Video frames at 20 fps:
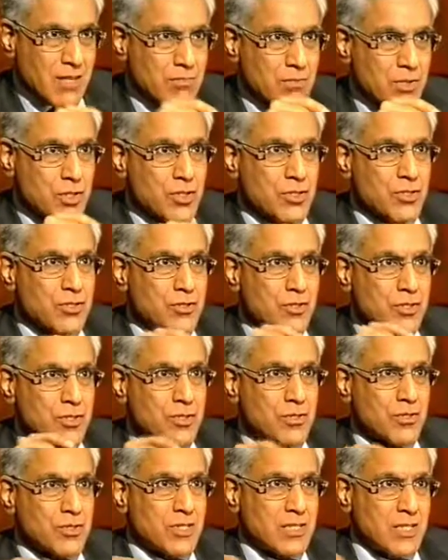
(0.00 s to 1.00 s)

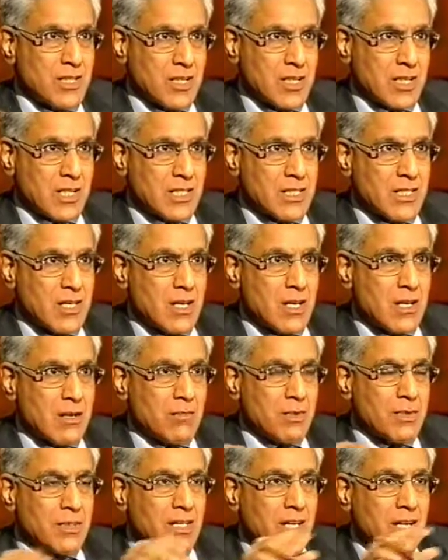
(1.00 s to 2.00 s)
emission-reducing cuts.
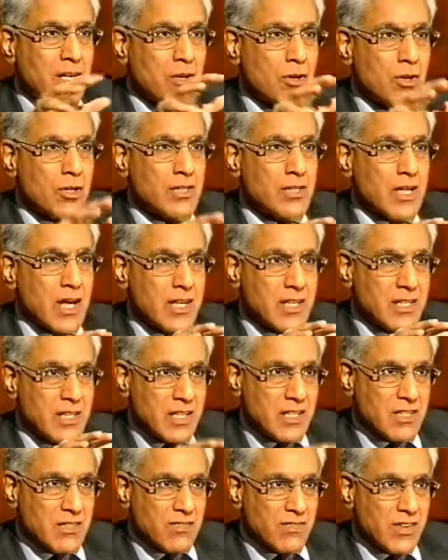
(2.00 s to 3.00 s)
But they are not
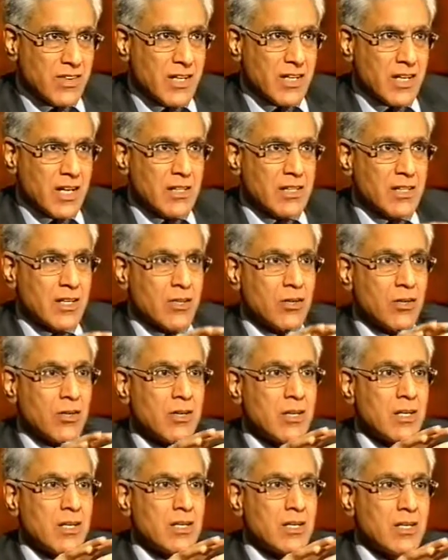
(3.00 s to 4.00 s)
identified and they're
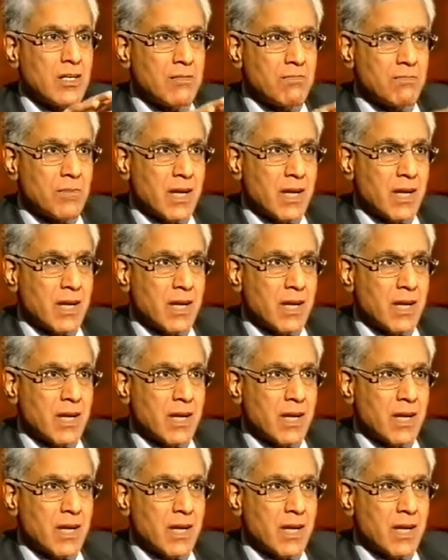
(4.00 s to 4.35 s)
not legally